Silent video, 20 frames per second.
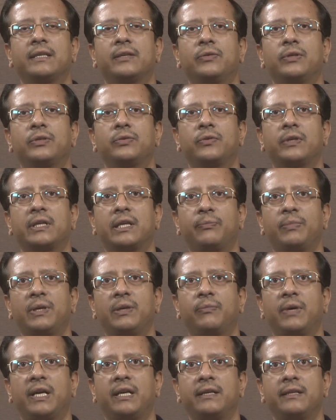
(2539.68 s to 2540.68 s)
thing we should
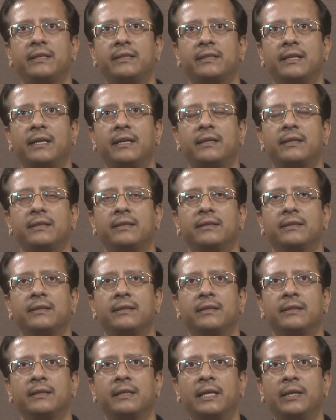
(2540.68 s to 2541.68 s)
keep in mind is that
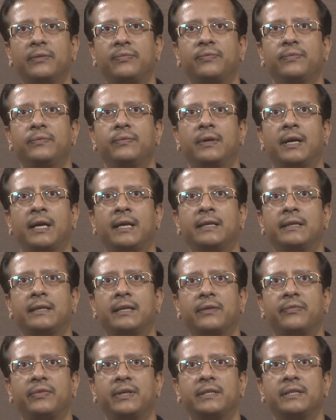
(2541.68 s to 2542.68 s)
if an
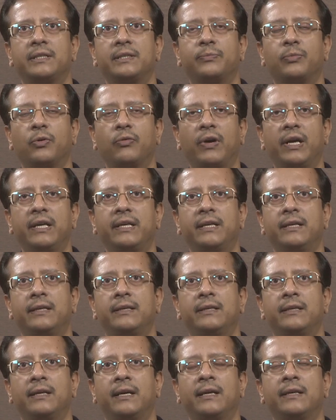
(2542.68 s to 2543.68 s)
interface is
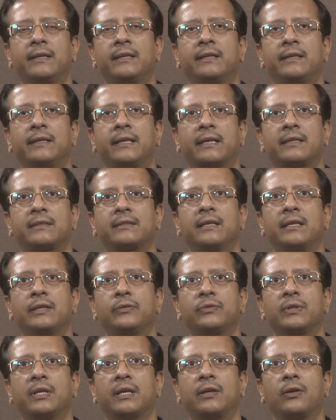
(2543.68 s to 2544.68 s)
provided and it takes the
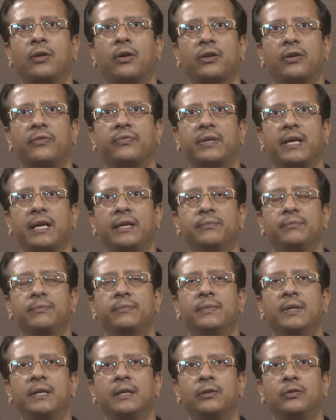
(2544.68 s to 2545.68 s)
user a lot of
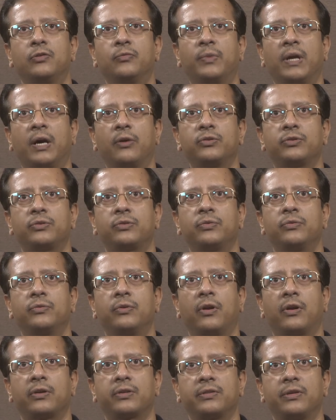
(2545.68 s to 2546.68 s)
time to browse
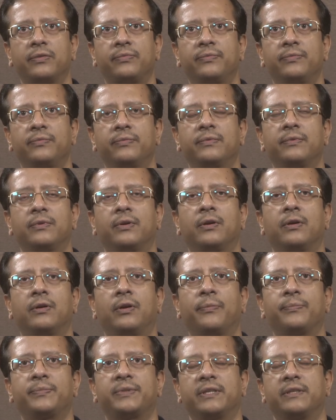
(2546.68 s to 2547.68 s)
through lots of
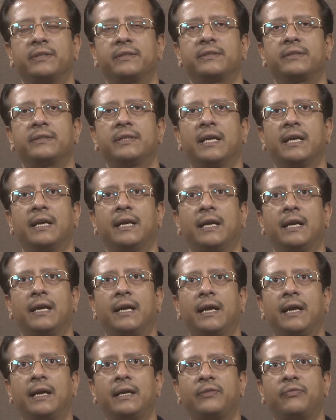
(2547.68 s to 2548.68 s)
options
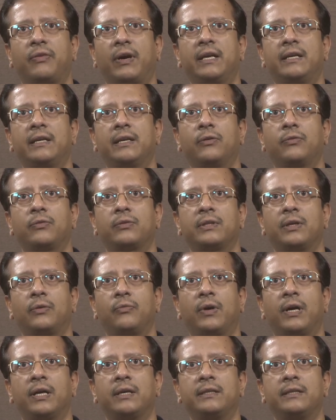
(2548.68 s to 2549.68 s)
and find out
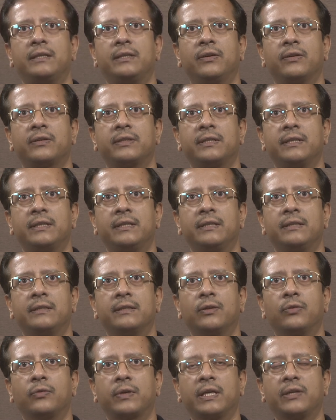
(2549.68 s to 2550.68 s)
the one he or she
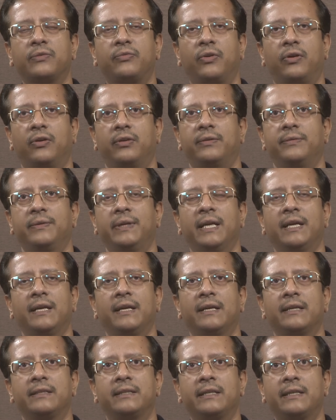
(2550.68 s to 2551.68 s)
is looking for,
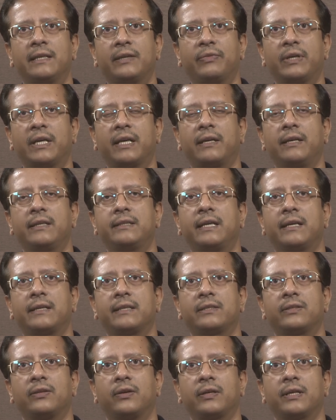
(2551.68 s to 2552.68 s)
then definitely
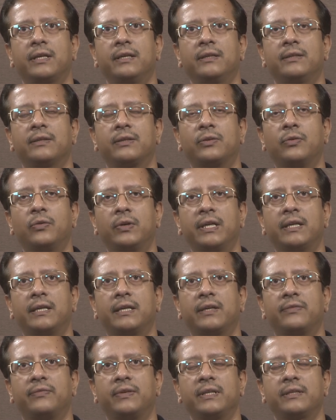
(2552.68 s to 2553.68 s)
that is not a good
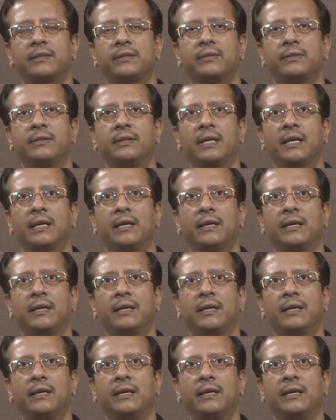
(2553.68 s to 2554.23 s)
interface,